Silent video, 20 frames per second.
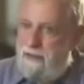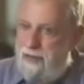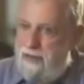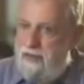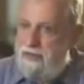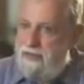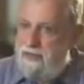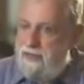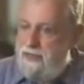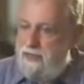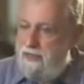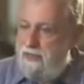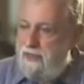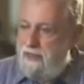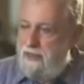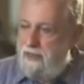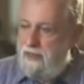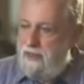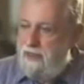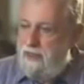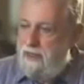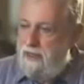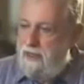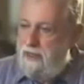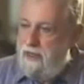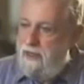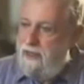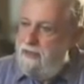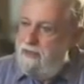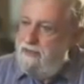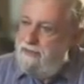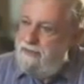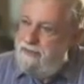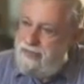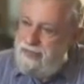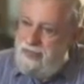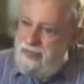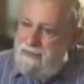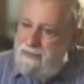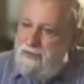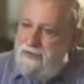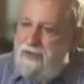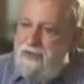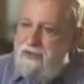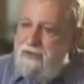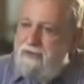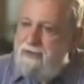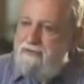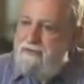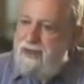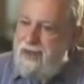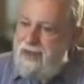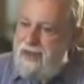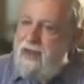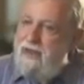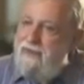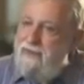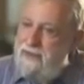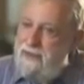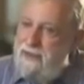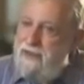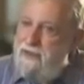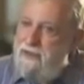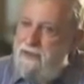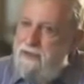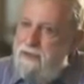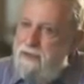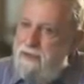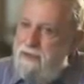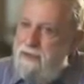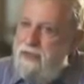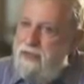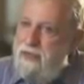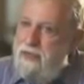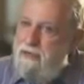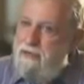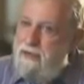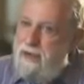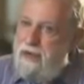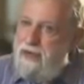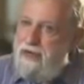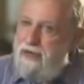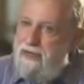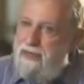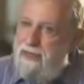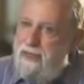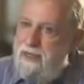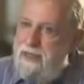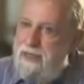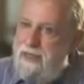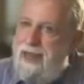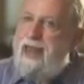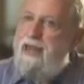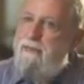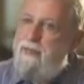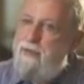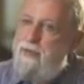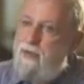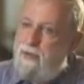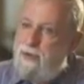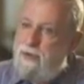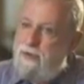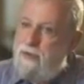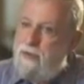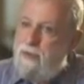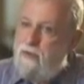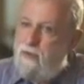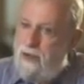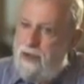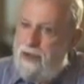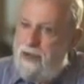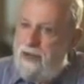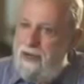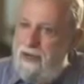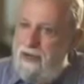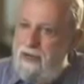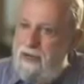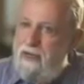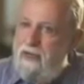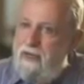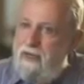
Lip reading: raising. Some of it may have to do with being raised in an abnormal way.